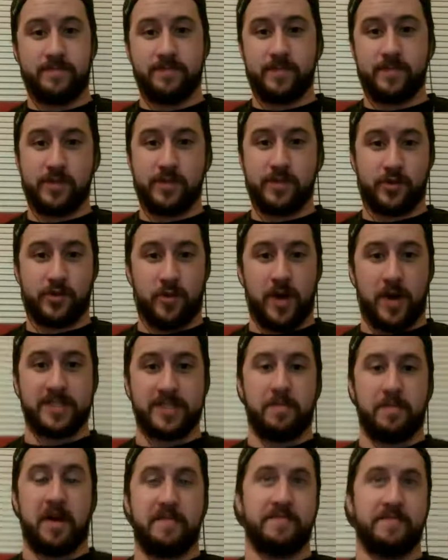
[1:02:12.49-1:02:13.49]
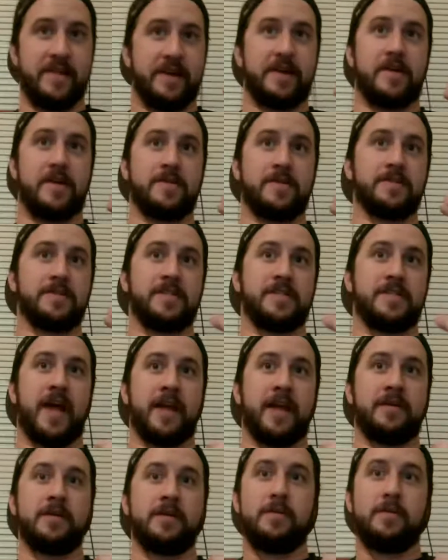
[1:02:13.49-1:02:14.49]
crossing my fingers
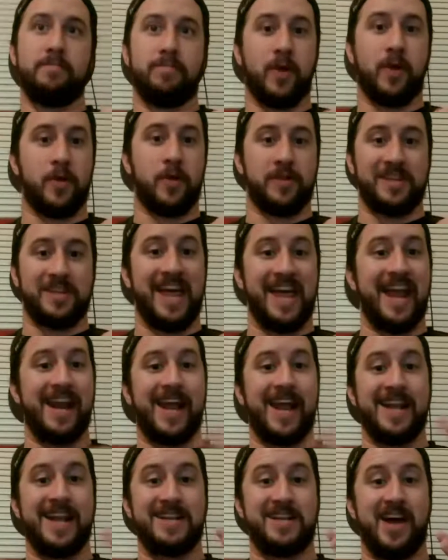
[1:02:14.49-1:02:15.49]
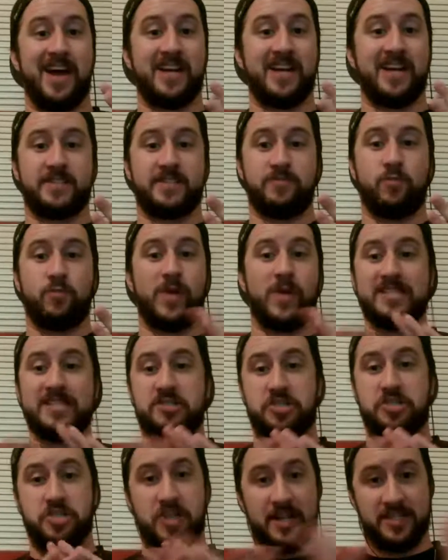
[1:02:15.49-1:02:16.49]
that both Lane and Gus win
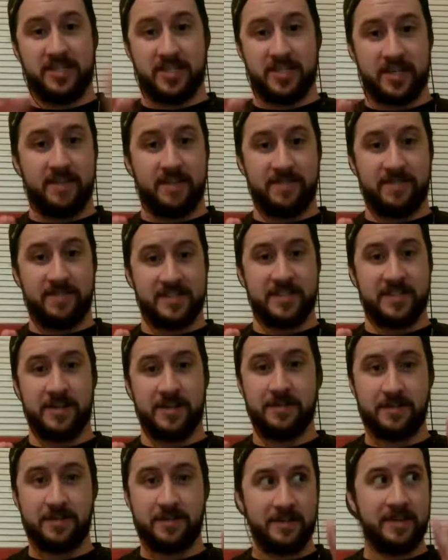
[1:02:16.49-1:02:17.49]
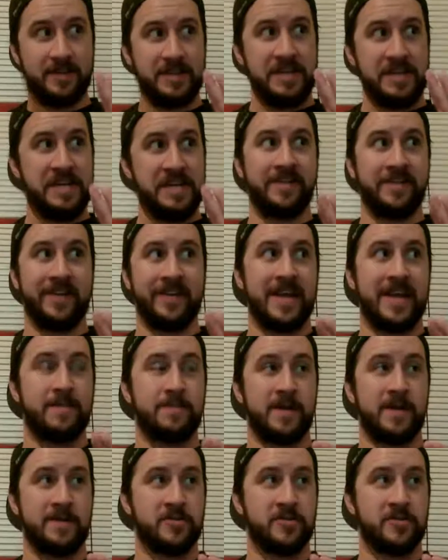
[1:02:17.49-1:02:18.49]
just enough this year to
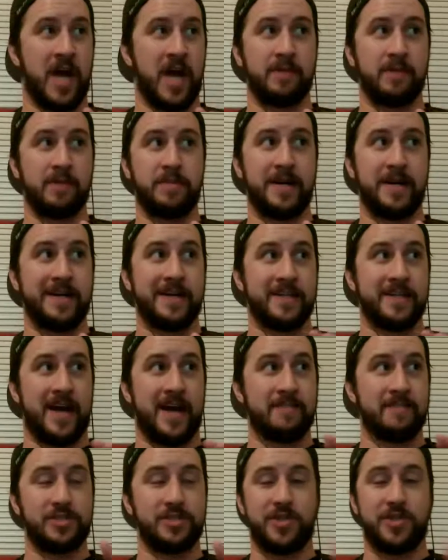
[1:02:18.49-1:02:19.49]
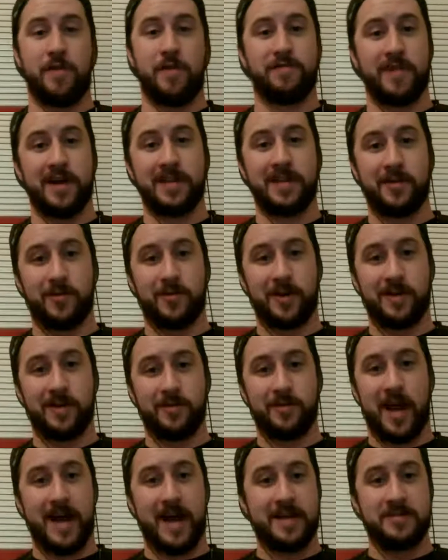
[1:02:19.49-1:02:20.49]
keep their jobs, because I am so afraid that
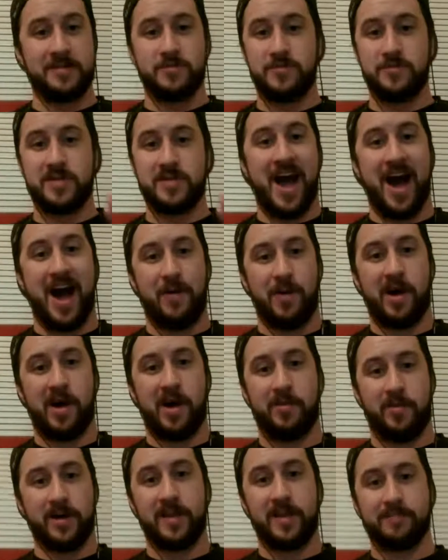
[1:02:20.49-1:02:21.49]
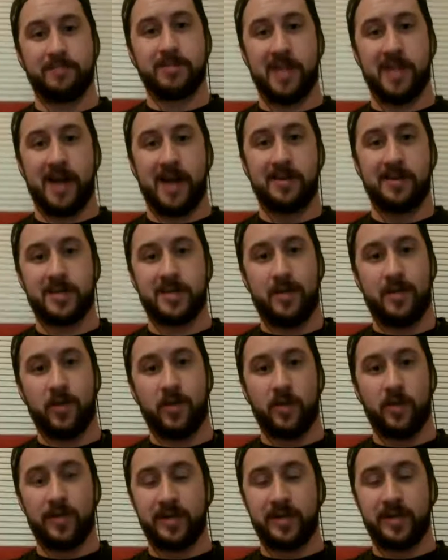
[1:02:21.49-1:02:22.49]
I do not want one of them to hire Tom
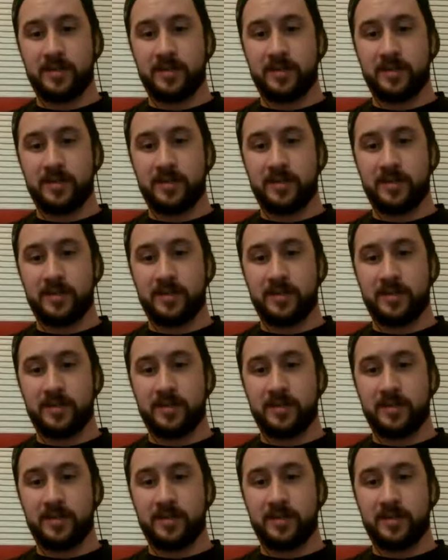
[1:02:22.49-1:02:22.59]
Herman.